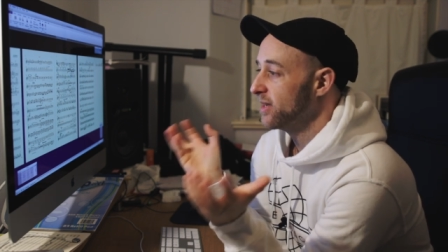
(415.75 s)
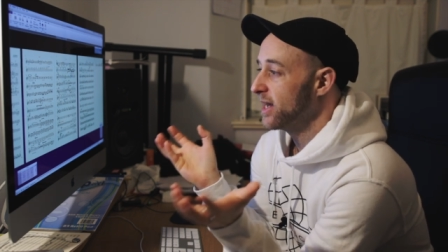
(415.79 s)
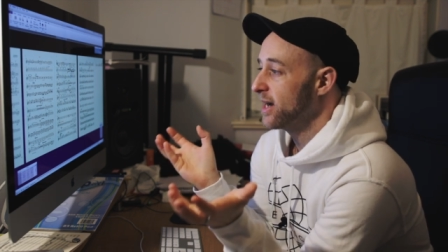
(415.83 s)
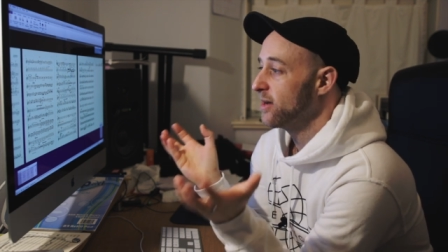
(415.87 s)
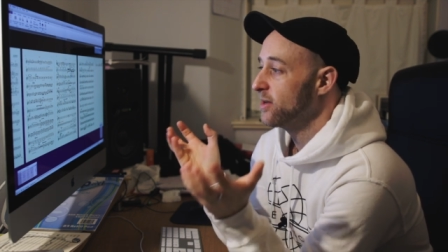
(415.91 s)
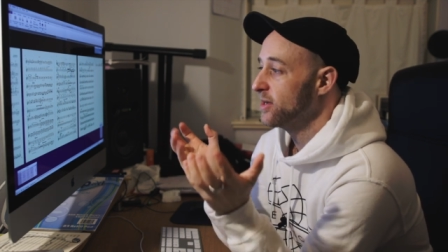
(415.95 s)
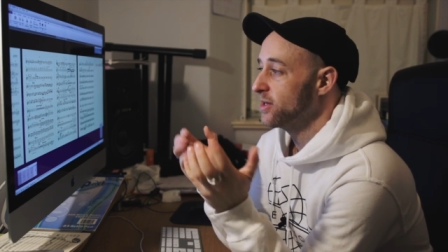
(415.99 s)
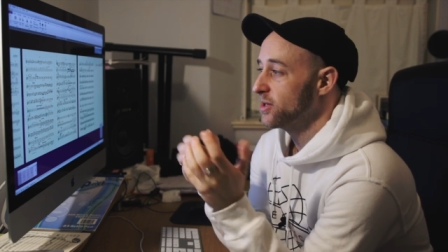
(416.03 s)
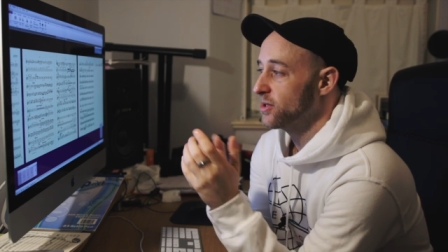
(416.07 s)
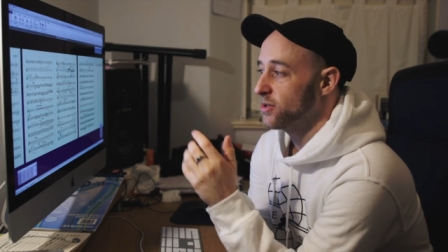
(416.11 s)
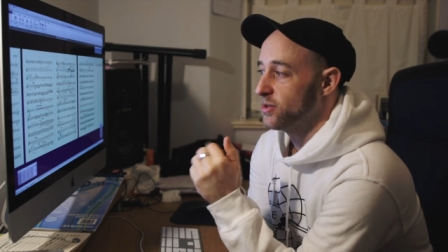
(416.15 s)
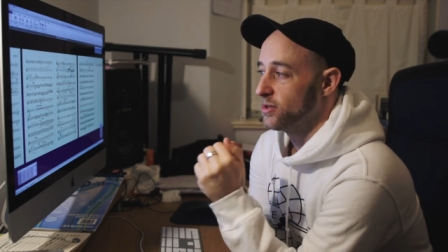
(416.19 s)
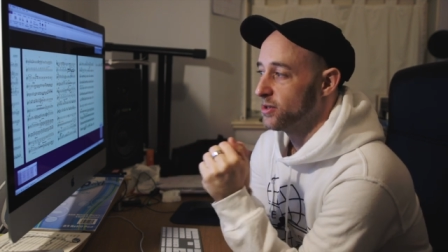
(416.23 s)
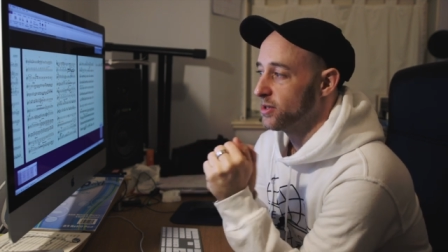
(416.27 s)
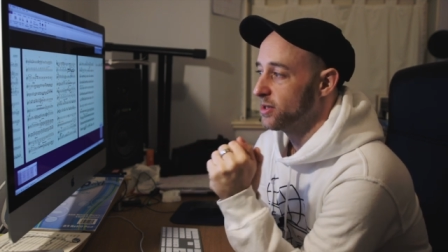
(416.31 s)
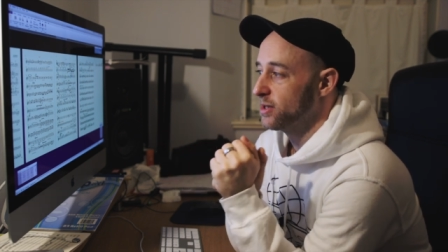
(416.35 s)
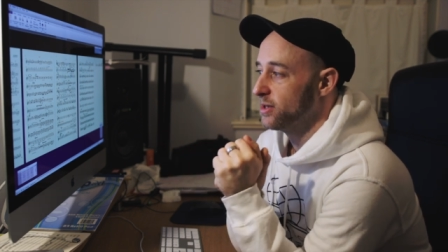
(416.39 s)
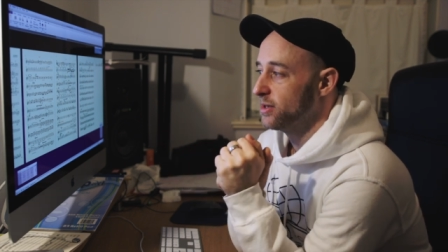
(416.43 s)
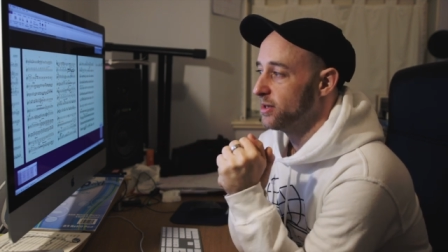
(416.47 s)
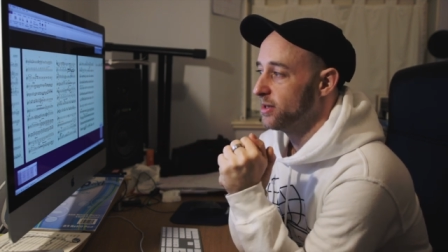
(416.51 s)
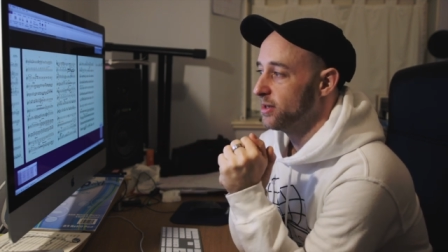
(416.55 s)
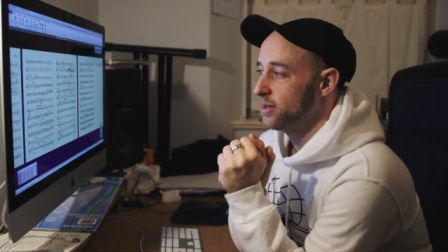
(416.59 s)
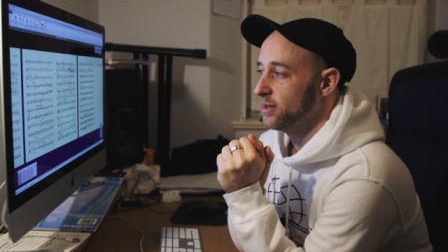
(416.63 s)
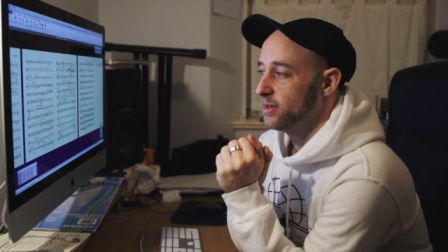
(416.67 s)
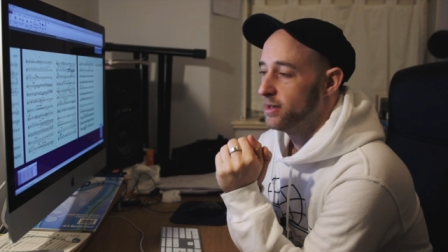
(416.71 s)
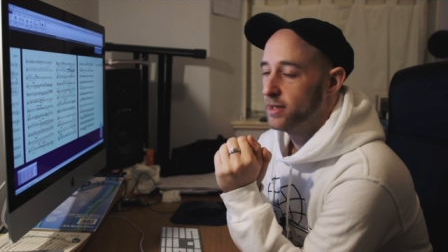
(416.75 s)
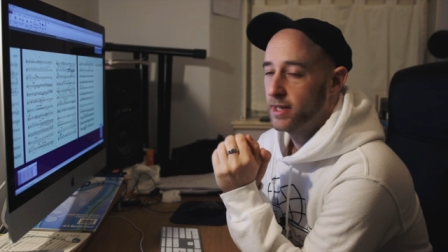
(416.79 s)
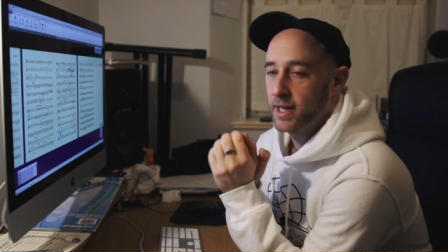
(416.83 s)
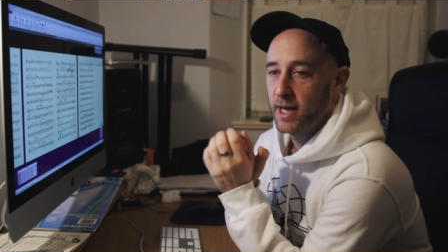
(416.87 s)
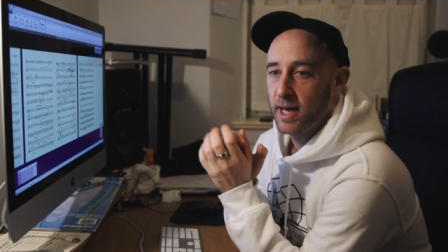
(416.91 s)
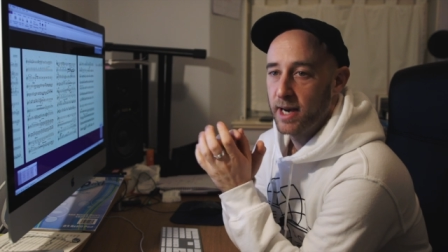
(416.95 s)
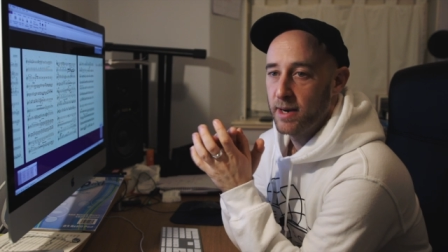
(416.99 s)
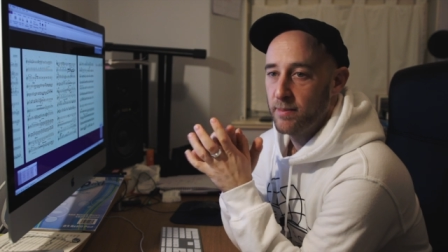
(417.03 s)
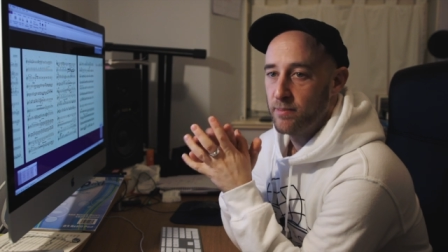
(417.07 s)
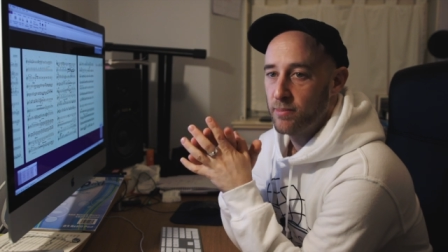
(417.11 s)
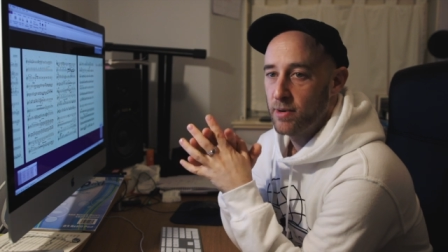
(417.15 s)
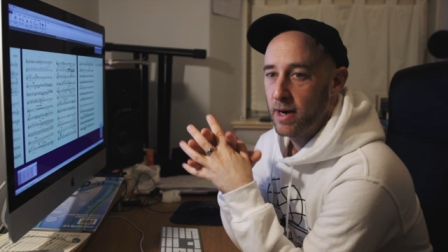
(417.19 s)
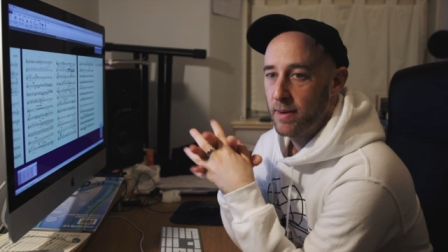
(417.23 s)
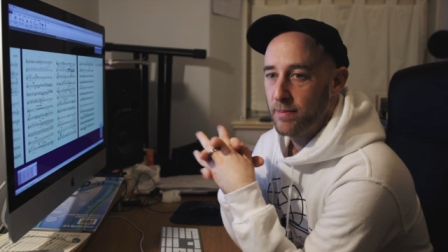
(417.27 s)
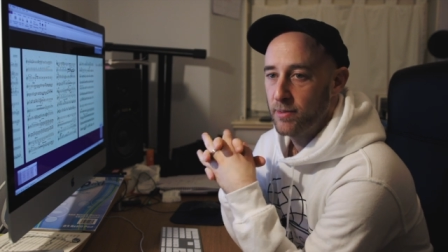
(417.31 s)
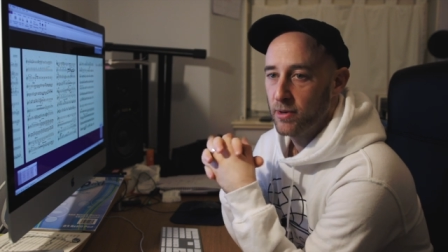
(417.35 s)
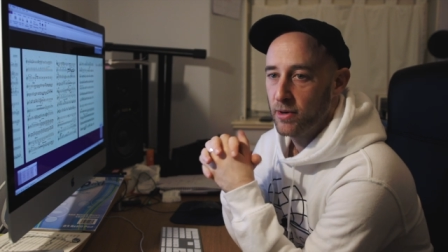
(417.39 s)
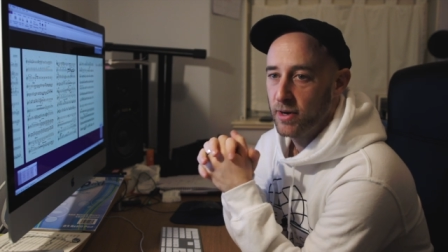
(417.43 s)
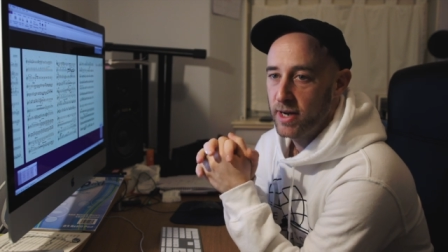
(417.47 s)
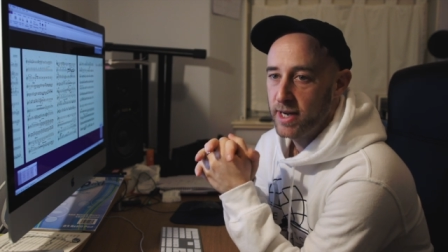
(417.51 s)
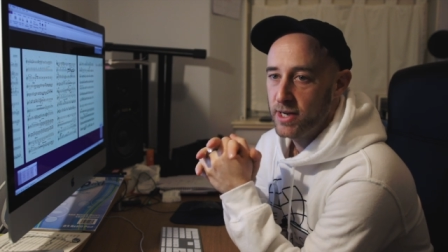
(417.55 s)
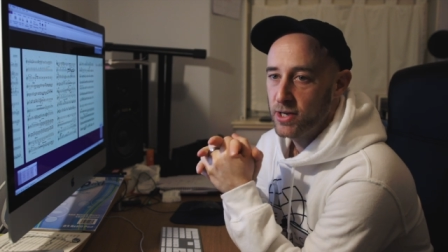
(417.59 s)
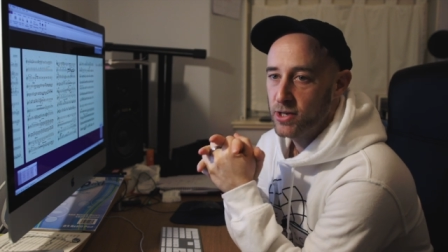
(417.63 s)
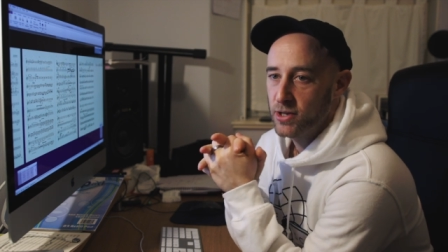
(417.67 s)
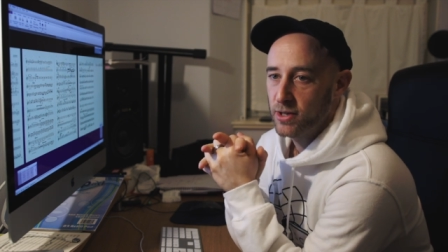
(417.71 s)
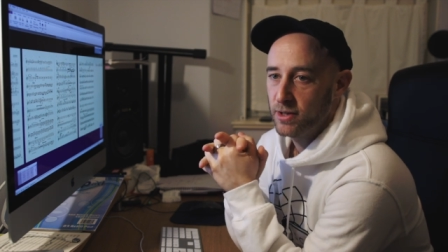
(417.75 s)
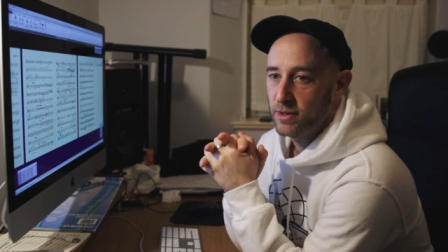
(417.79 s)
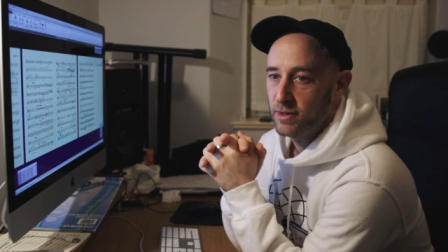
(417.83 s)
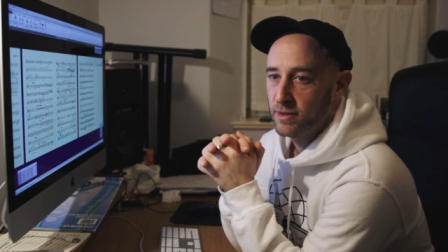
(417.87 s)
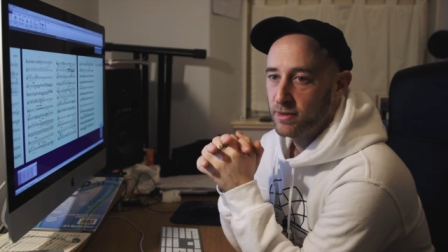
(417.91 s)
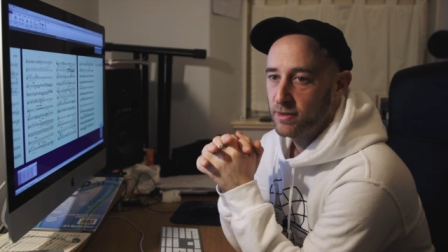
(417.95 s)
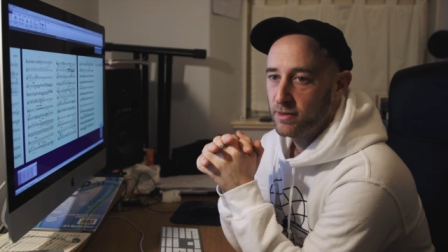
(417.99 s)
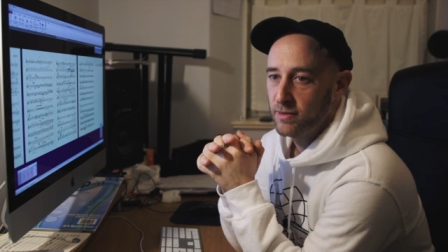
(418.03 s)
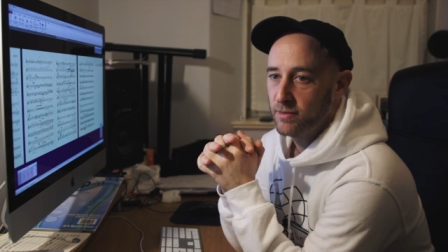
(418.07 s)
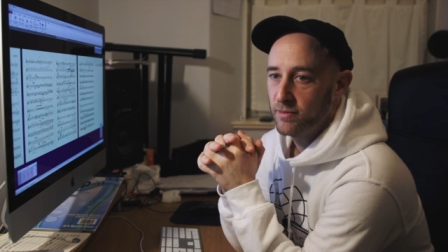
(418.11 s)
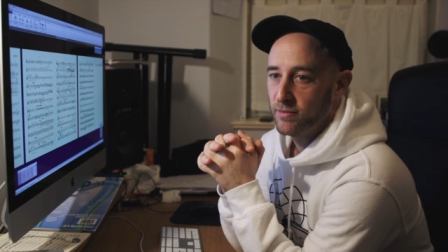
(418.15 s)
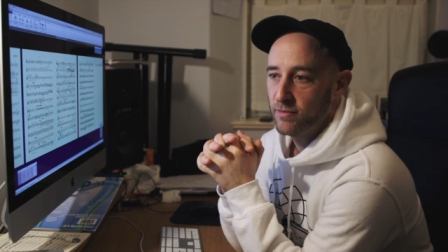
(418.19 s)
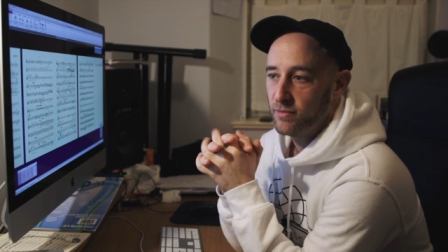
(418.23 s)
Now it's just the, the kind of preparation